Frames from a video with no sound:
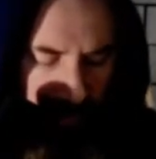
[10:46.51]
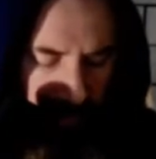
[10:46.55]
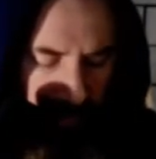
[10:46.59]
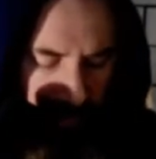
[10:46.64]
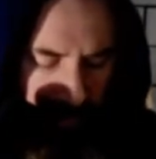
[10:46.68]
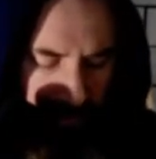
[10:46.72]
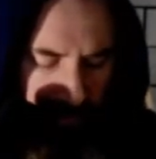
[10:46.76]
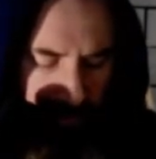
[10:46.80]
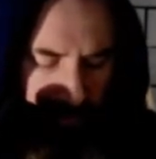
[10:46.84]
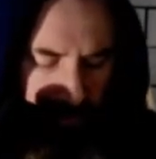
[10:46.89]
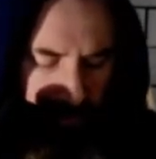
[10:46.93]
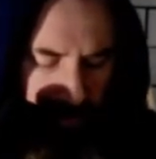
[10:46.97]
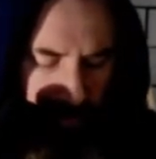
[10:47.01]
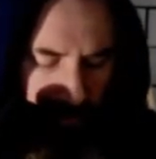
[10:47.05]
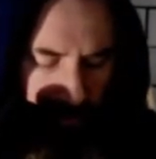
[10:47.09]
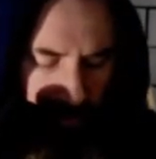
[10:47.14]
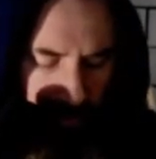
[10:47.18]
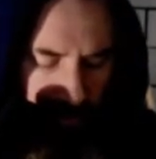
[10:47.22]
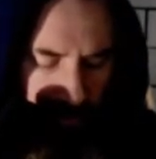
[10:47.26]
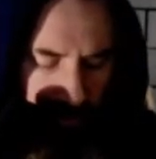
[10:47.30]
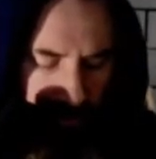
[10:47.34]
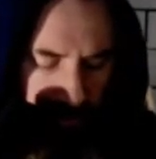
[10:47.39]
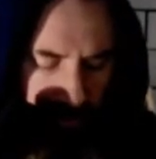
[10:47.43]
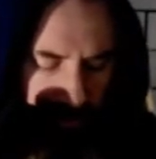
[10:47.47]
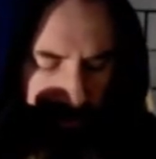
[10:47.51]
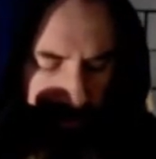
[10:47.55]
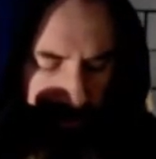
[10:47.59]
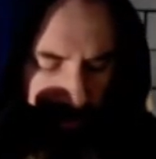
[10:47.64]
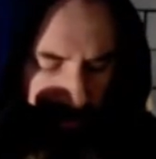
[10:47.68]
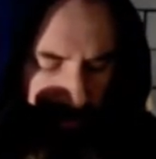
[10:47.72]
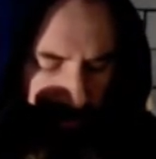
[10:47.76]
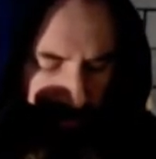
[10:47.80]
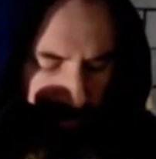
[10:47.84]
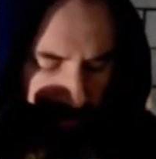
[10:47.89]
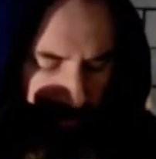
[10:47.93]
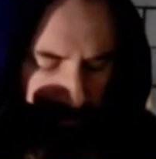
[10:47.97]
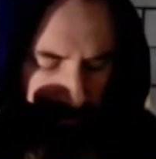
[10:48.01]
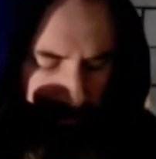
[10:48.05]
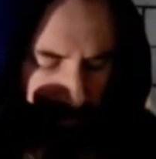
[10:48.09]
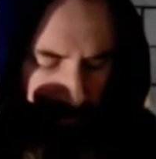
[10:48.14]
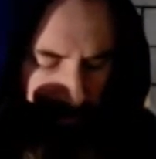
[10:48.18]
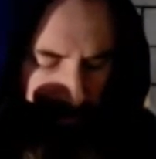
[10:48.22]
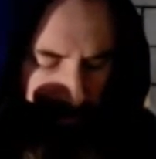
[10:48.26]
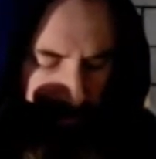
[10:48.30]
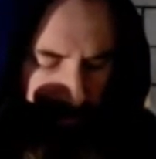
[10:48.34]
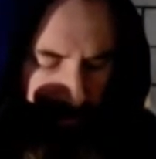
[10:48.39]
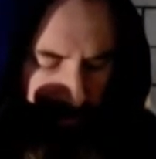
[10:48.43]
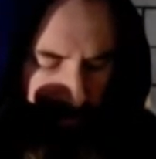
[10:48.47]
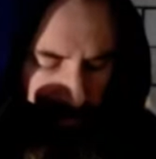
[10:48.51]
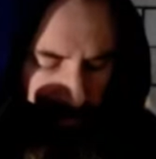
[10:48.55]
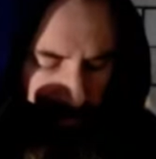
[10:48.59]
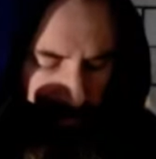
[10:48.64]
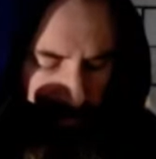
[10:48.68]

That's for sure when I learned it. That is for sure.